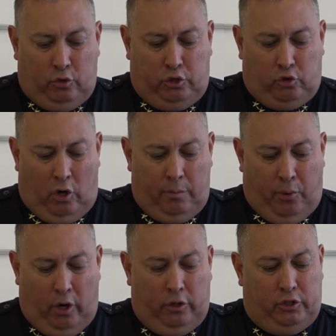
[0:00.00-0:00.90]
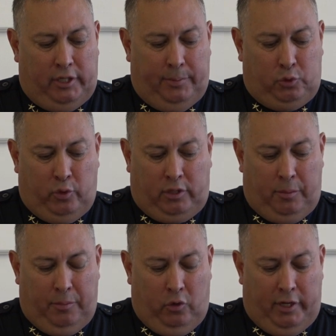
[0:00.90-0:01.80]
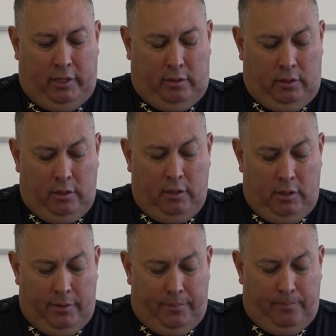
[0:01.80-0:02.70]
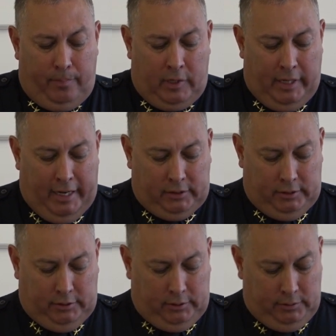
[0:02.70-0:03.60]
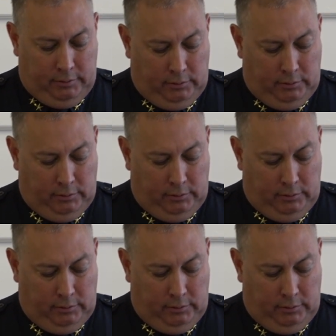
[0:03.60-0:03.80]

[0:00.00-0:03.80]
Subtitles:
through strong partnerships with community connections.